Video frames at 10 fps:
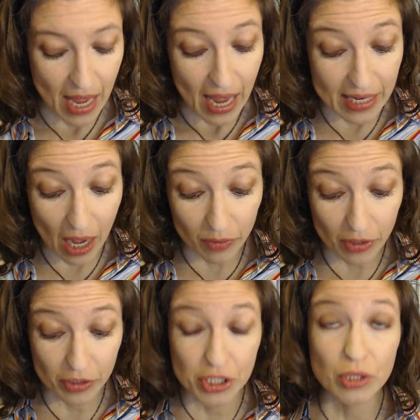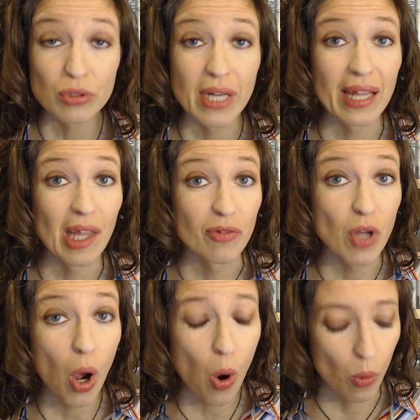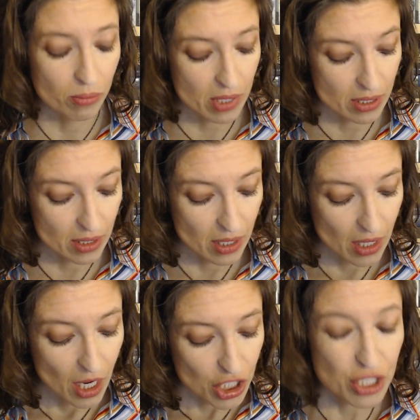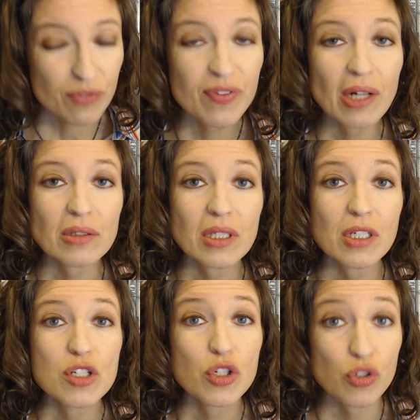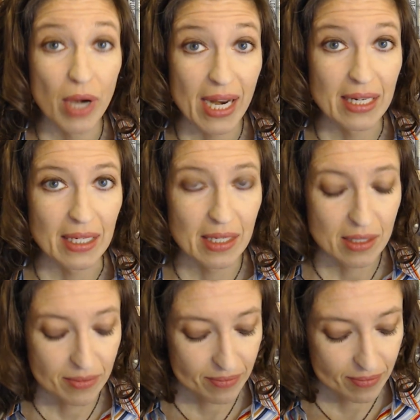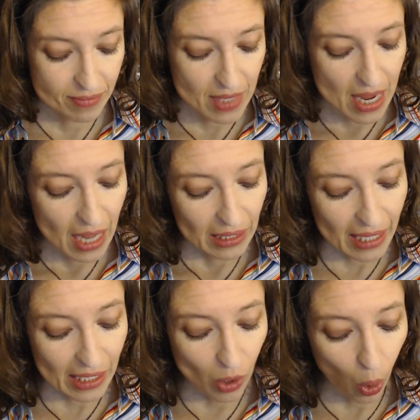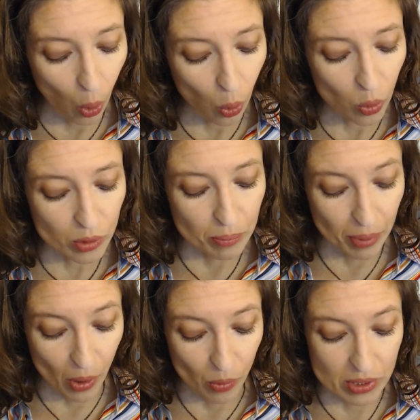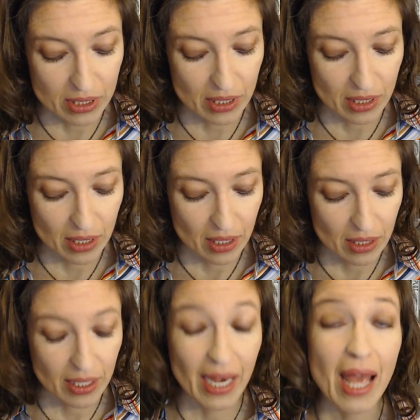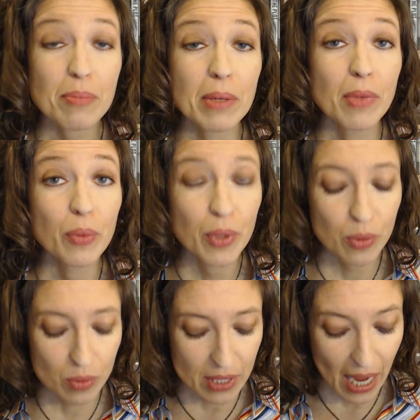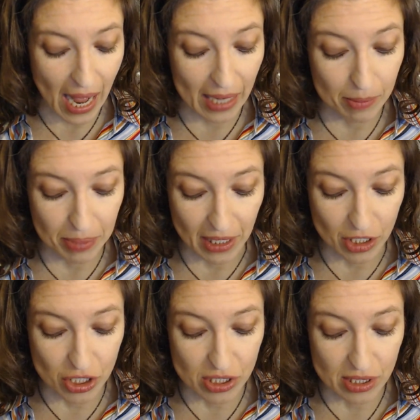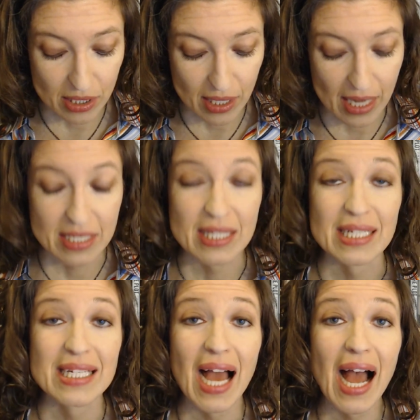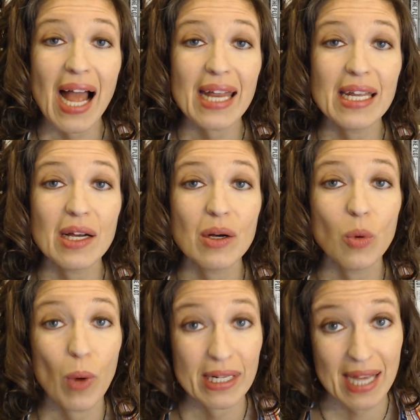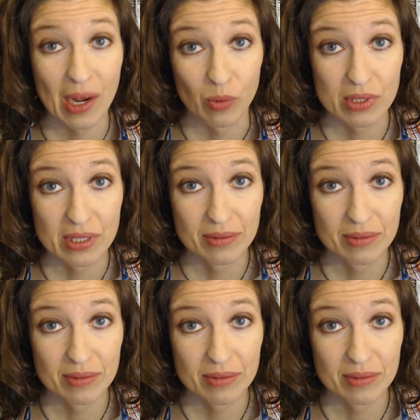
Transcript: And now that her children had left home, she felt stranded, like an old boat that had been marooned on a beach as the tide went out.